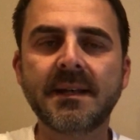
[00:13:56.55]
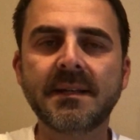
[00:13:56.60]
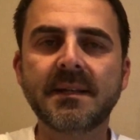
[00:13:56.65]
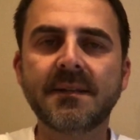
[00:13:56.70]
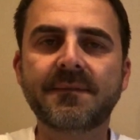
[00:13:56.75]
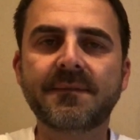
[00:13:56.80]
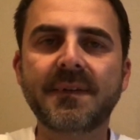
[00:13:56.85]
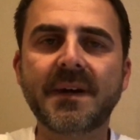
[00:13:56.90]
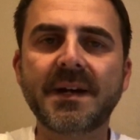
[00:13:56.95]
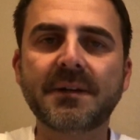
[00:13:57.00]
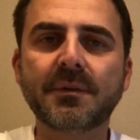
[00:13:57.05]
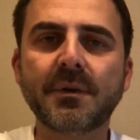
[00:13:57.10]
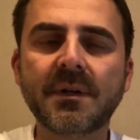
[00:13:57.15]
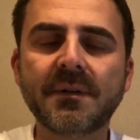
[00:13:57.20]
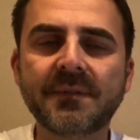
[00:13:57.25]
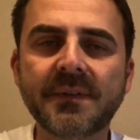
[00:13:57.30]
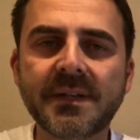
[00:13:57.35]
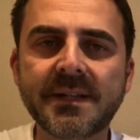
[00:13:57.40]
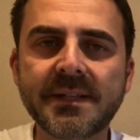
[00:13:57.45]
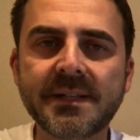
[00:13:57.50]
The factor
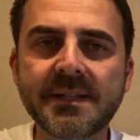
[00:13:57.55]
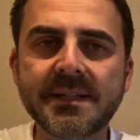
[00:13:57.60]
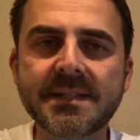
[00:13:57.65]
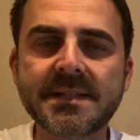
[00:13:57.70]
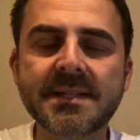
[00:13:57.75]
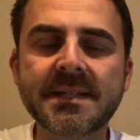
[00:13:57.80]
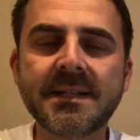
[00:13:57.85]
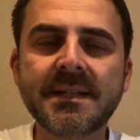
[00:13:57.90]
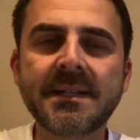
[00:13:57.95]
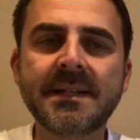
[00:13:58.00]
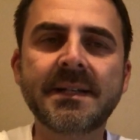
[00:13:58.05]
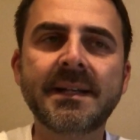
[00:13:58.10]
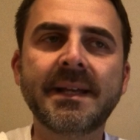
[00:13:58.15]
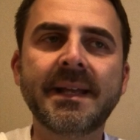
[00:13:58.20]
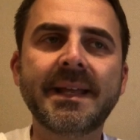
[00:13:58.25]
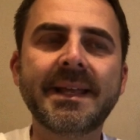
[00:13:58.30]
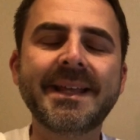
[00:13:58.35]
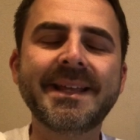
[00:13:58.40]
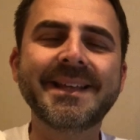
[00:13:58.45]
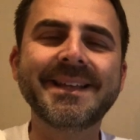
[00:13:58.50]
of it
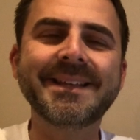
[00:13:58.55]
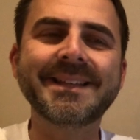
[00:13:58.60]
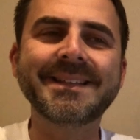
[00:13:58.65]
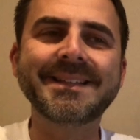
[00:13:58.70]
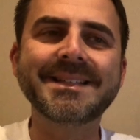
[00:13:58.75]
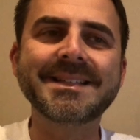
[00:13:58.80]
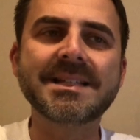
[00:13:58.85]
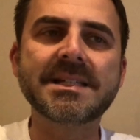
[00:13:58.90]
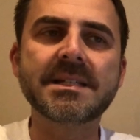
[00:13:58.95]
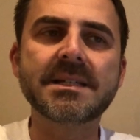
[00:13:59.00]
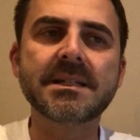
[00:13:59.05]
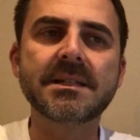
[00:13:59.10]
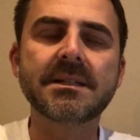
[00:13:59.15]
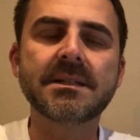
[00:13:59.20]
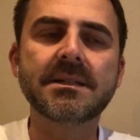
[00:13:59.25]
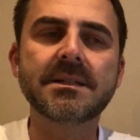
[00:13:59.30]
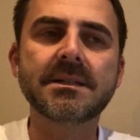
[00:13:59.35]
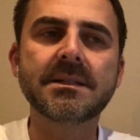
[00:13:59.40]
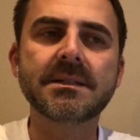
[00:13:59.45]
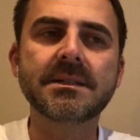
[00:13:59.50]
is
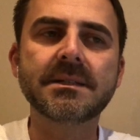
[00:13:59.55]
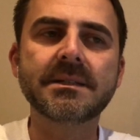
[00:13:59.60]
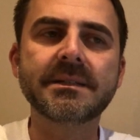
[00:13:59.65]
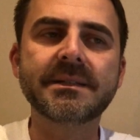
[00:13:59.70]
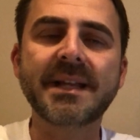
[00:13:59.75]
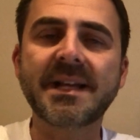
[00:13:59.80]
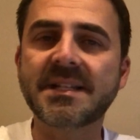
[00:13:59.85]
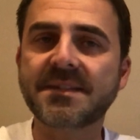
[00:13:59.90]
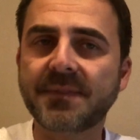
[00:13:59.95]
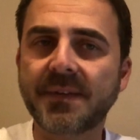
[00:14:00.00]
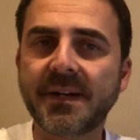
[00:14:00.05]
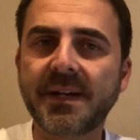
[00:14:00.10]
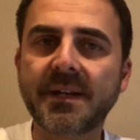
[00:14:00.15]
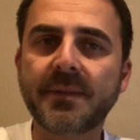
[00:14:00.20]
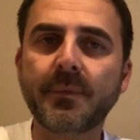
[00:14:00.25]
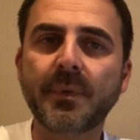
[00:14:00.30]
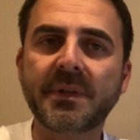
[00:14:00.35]
that's fine.